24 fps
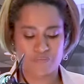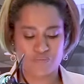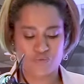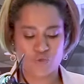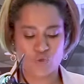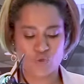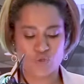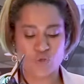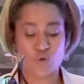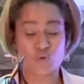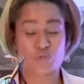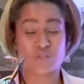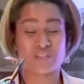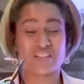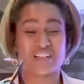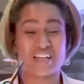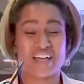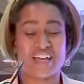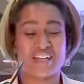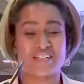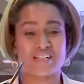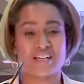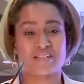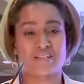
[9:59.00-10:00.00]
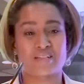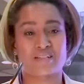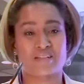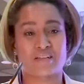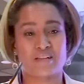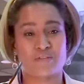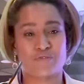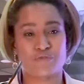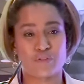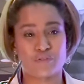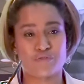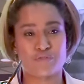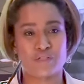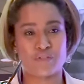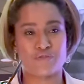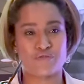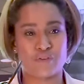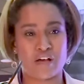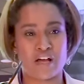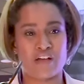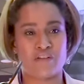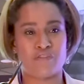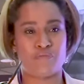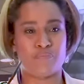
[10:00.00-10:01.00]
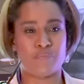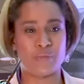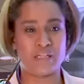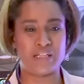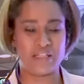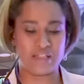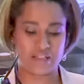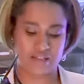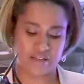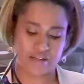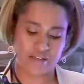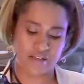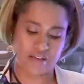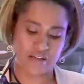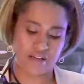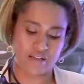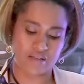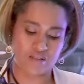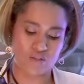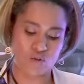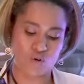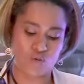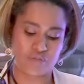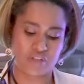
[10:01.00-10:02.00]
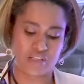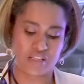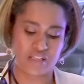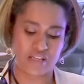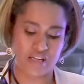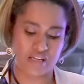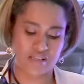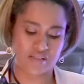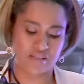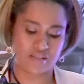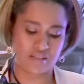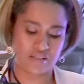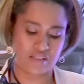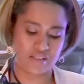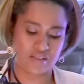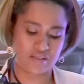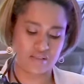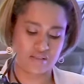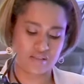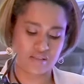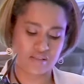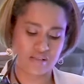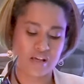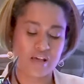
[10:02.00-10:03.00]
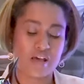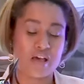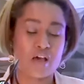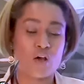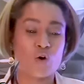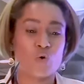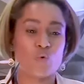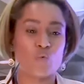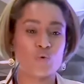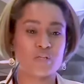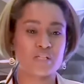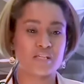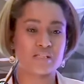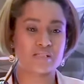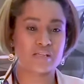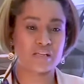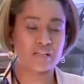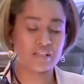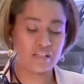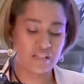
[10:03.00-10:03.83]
to total 855 billion rand over the next 3 years, which is an